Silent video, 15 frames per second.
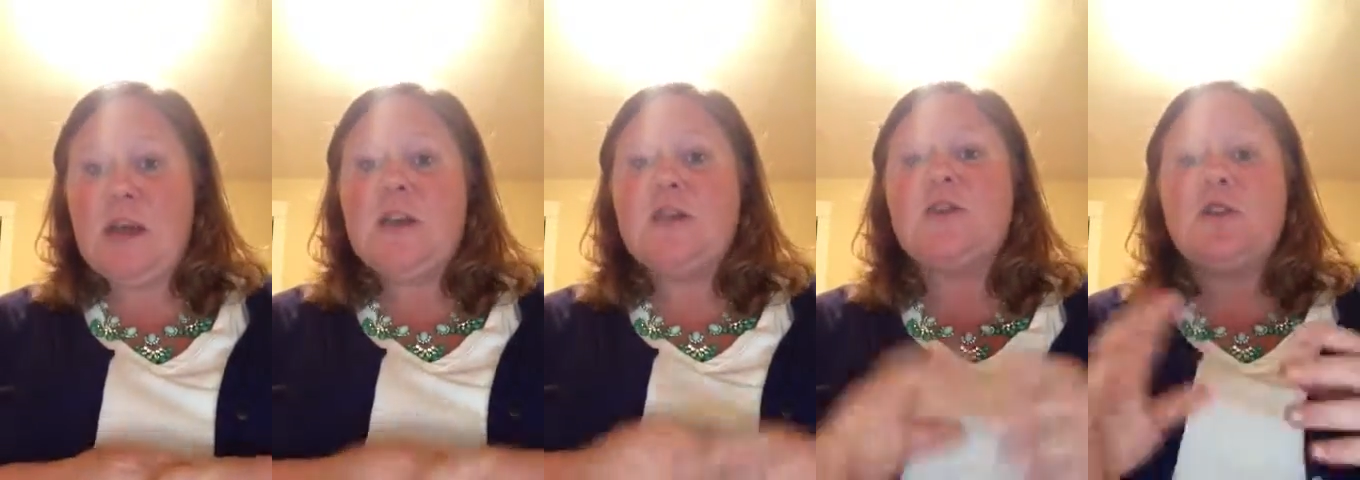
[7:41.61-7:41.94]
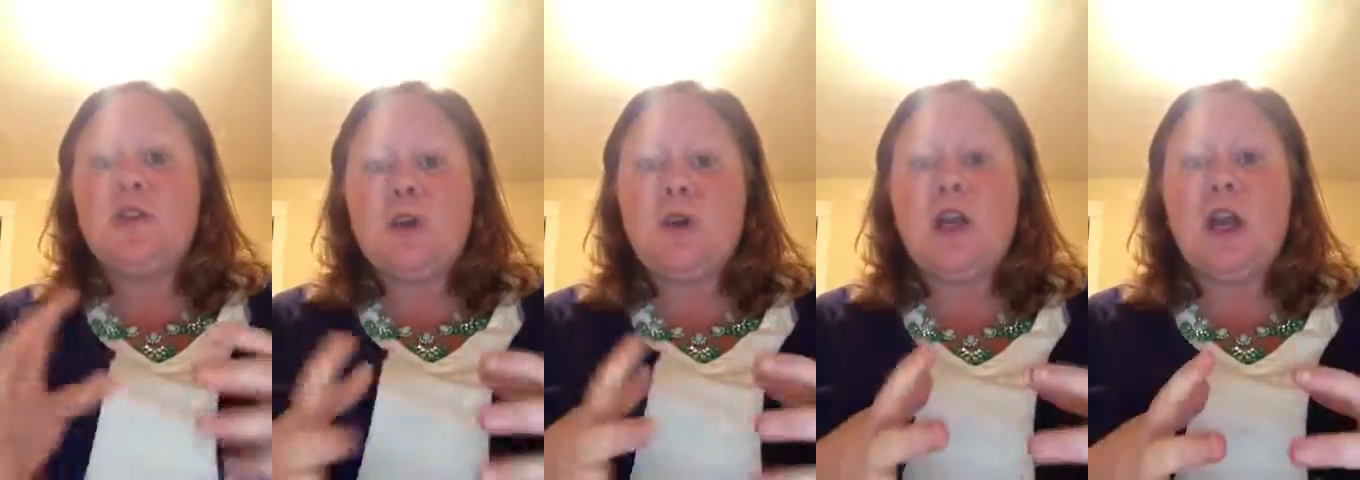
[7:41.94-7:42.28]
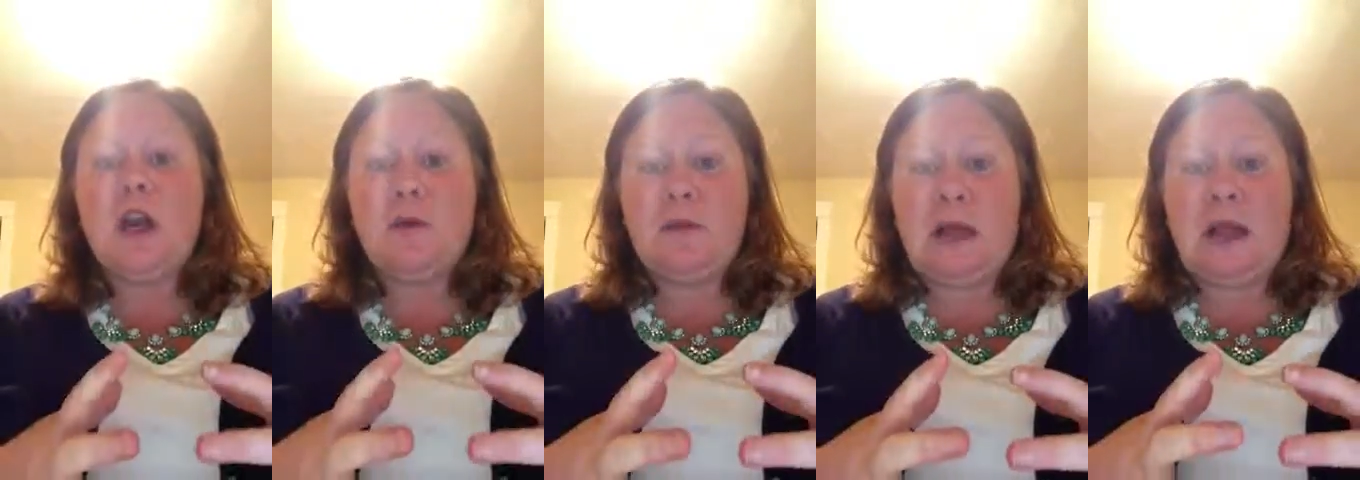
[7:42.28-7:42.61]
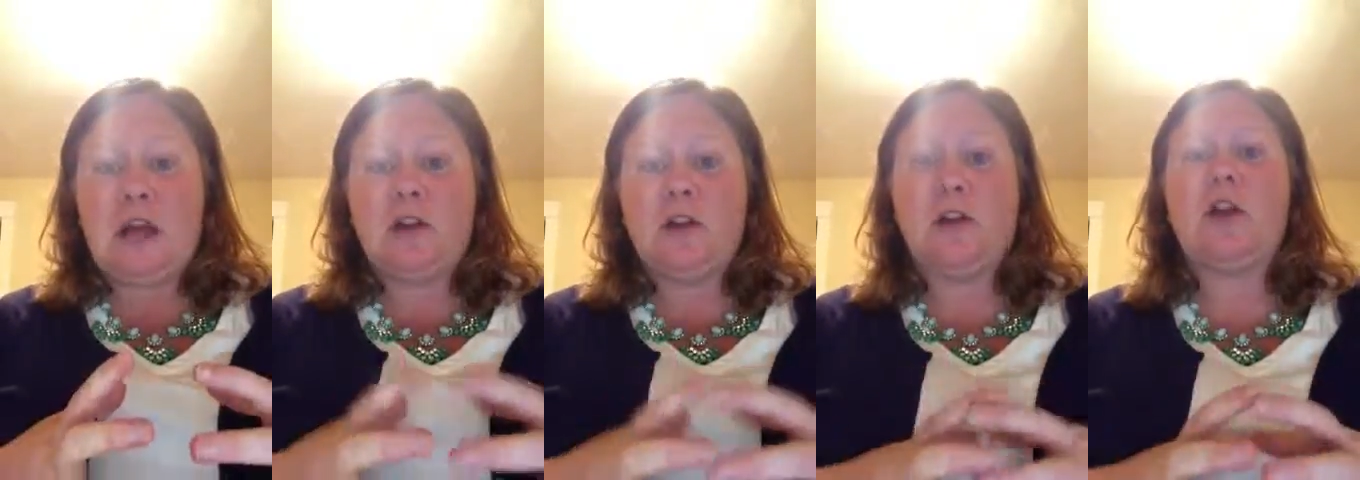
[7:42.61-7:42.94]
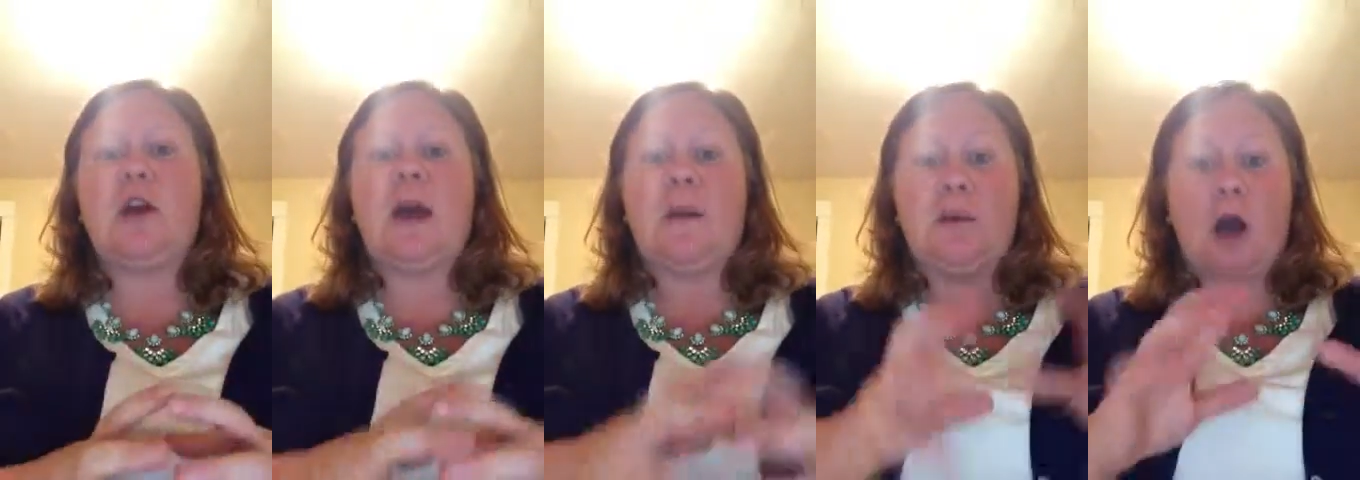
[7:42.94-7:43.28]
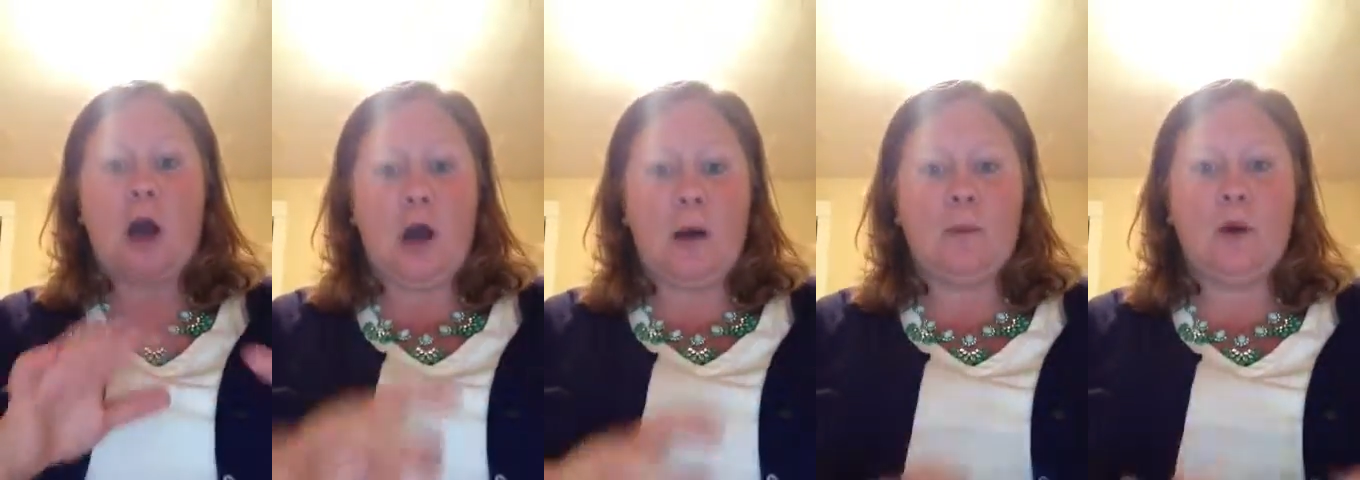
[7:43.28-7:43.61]
So you can go there, look up
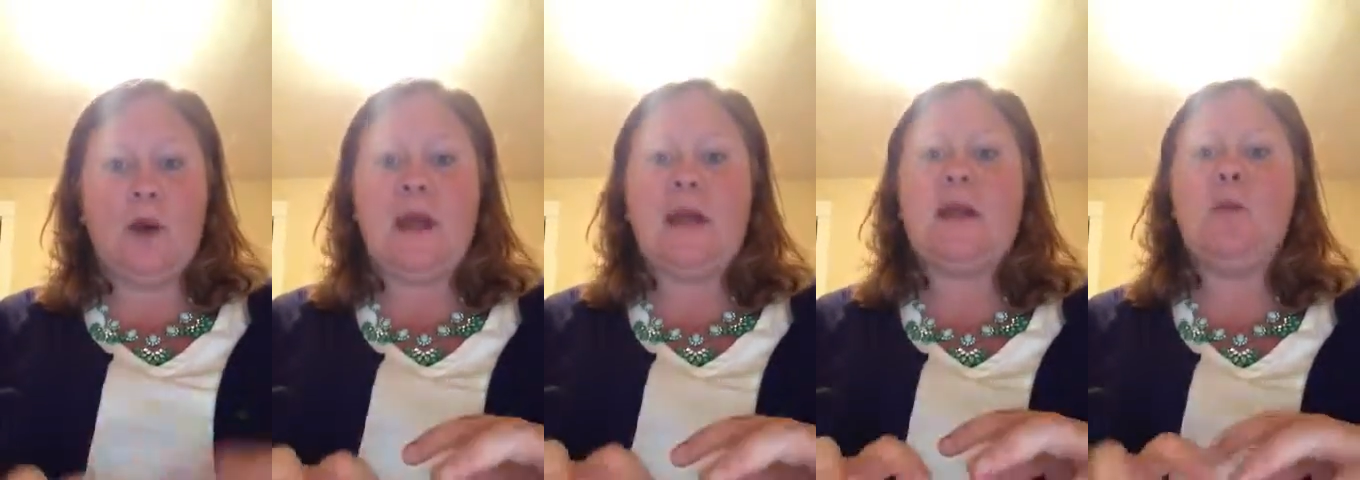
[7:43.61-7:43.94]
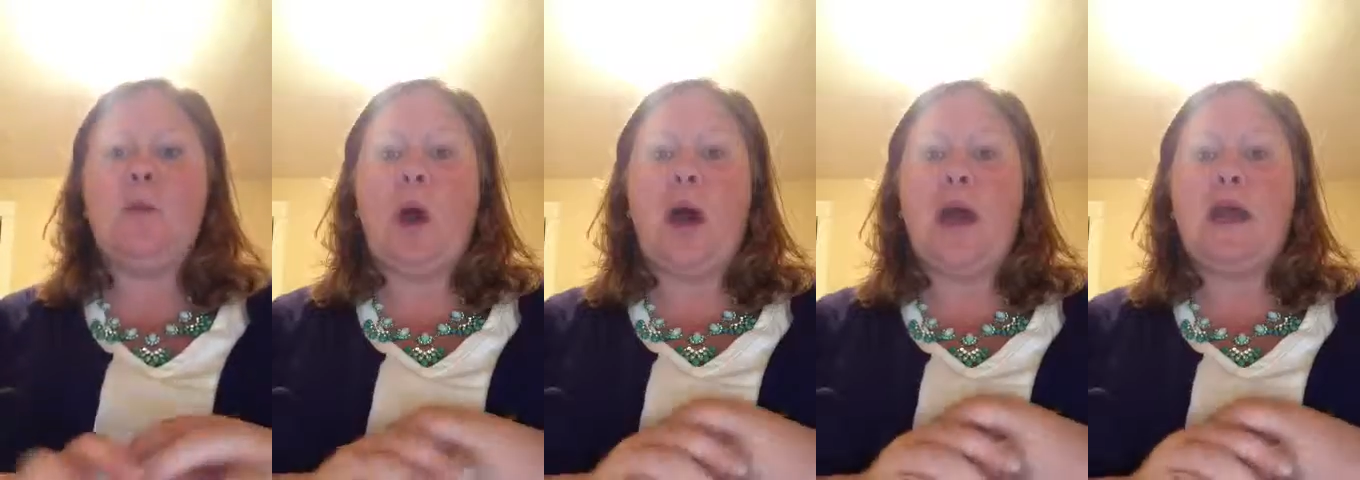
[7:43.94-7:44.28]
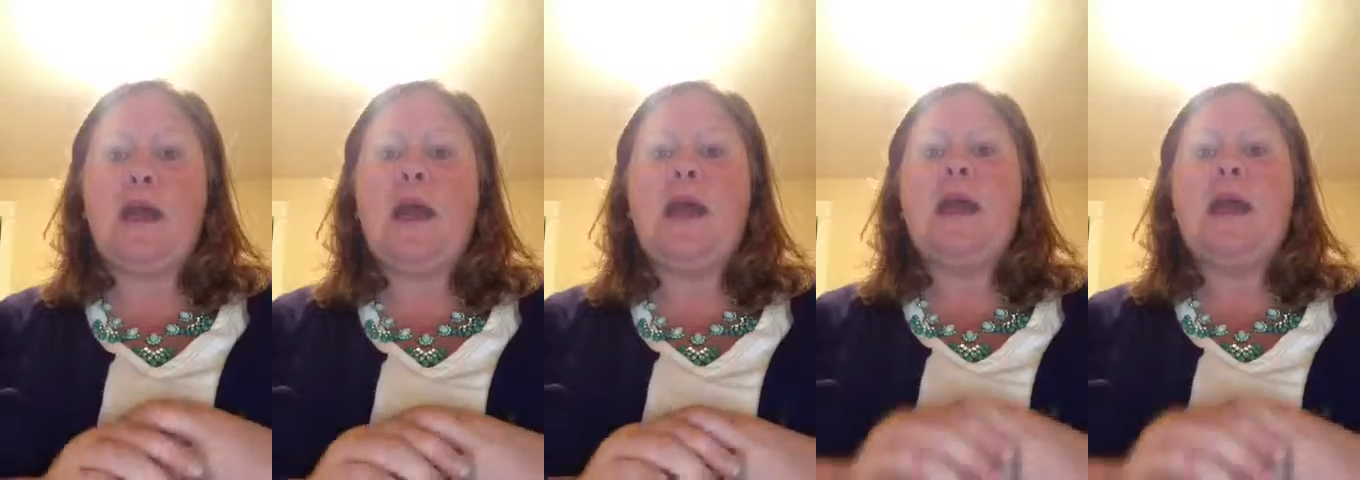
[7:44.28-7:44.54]
Comm 181